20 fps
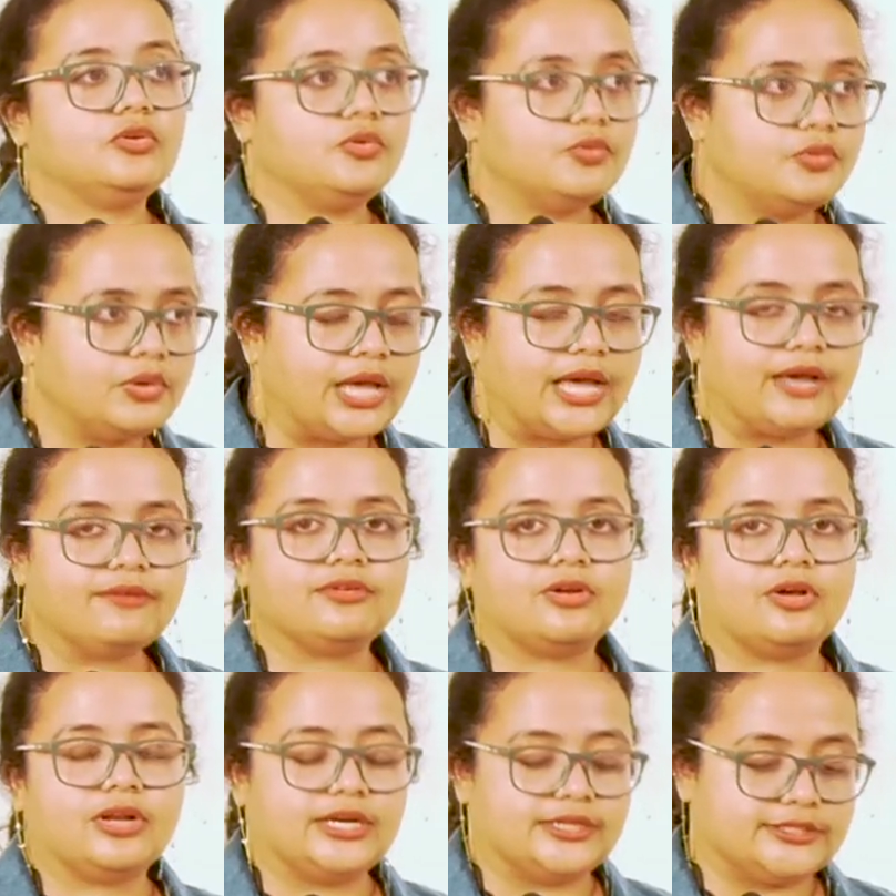you have
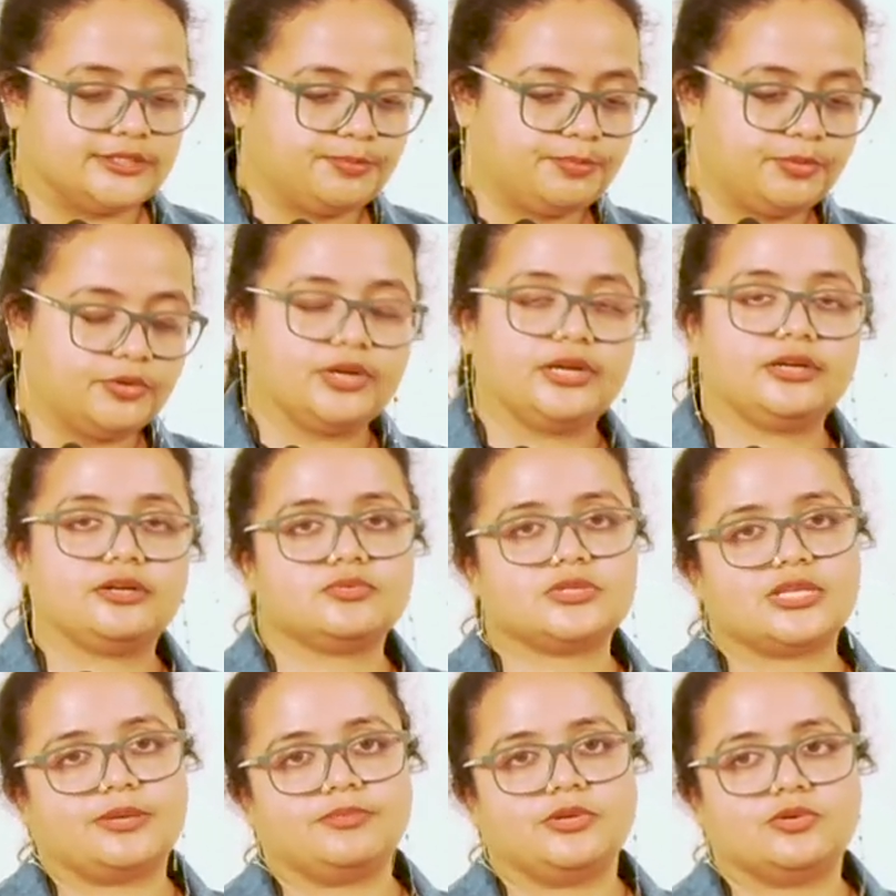knowledge. Put it
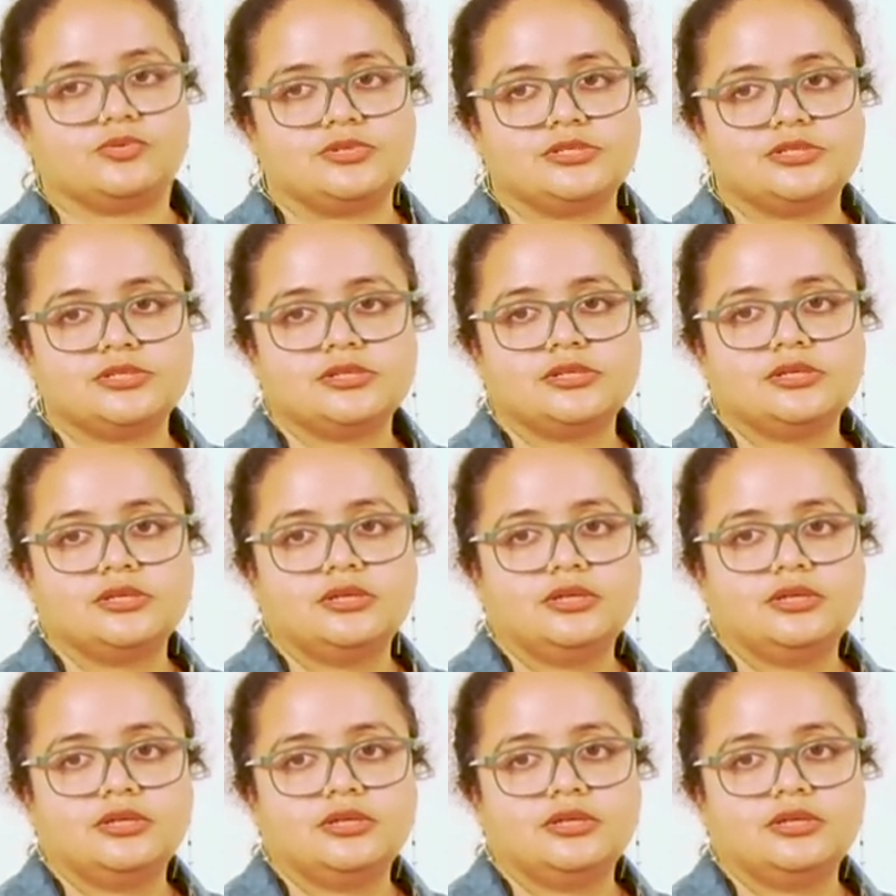to some use.